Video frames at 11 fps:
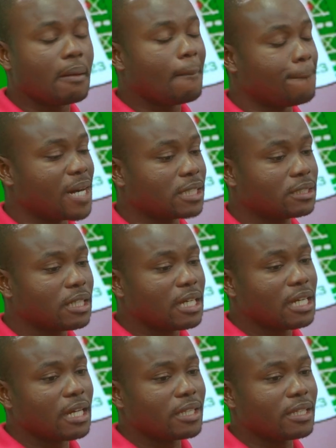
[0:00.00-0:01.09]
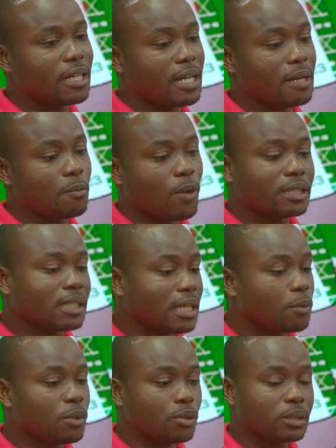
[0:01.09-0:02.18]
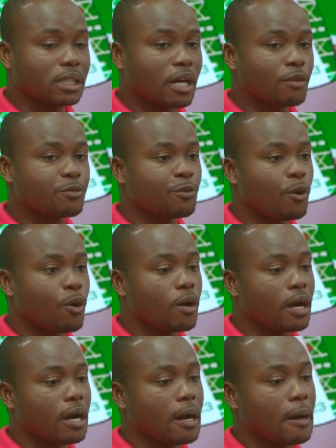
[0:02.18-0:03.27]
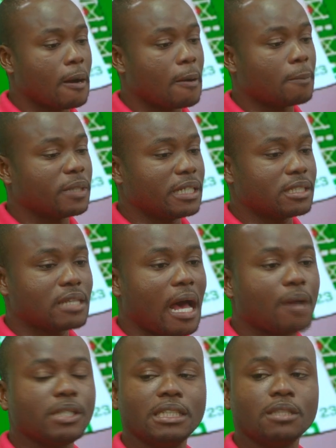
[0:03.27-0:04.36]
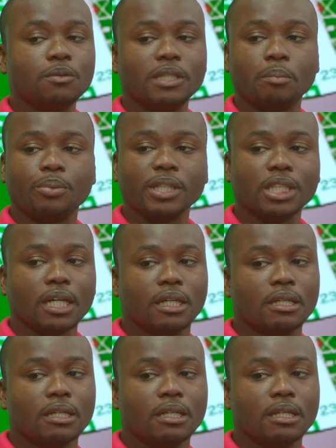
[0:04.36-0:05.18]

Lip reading: But the one thing I'll be looking out for is how they deal with the pressure,